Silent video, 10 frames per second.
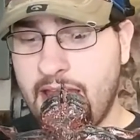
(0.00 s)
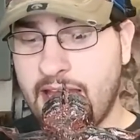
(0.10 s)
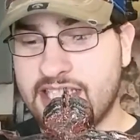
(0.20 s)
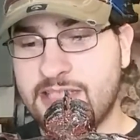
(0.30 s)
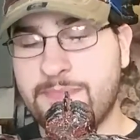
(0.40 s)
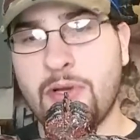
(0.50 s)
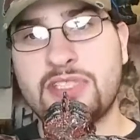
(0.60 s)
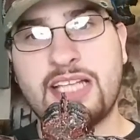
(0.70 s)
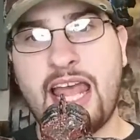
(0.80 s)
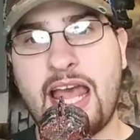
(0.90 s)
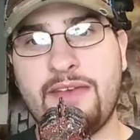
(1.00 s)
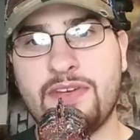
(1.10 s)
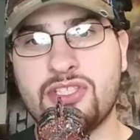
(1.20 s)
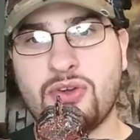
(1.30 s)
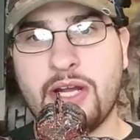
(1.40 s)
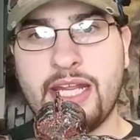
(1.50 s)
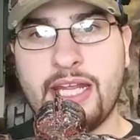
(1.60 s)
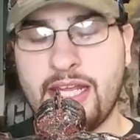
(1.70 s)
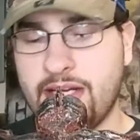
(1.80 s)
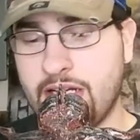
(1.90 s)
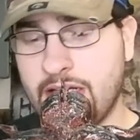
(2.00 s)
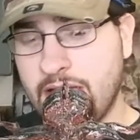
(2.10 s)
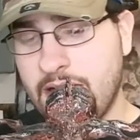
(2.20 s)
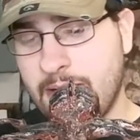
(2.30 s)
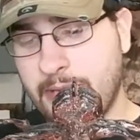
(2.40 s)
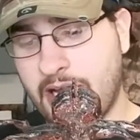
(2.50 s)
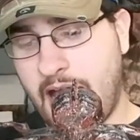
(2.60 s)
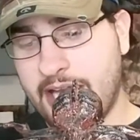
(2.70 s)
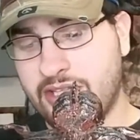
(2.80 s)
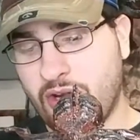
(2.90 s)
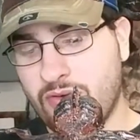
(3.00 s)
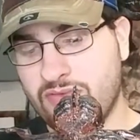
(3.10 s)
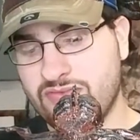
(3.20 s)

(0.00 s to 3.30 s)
It's supposed to have a joint here, but I don't